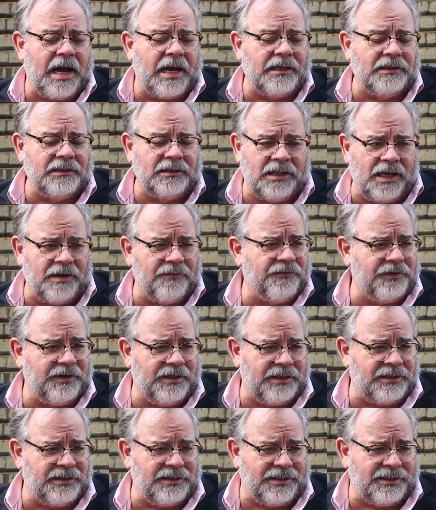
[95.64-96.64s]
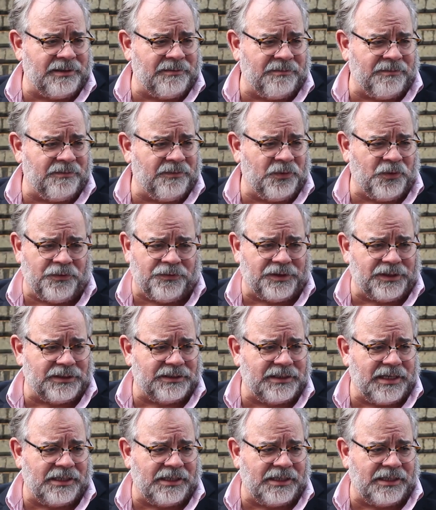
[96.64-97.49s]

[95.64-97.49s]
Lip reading: I love Indian movies.